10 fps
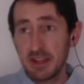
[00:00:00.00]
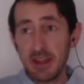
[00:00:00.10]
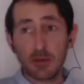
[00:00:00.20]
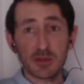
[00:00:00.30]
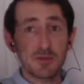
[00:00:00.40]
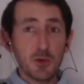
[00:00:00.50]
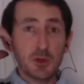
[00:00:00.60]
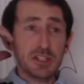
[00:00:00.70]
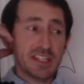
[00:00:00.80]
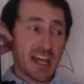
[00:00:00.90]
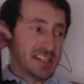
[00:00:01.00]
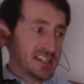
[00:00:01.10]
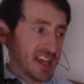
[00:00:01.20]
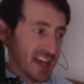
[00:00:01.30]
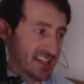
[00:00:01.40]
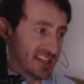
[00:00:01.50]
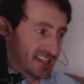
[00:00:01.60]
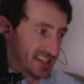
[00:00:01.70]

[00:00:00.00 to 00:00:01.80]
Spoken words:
That was for Jez Shed,